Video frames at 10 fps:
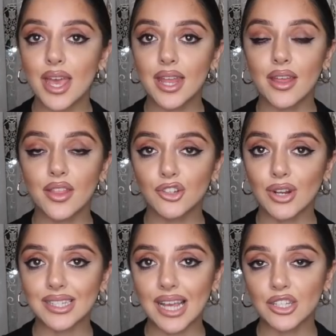in the
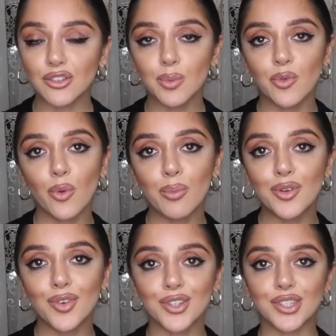dress category before we
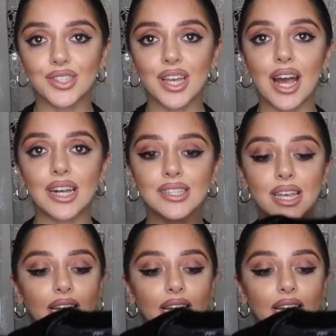move on to skirts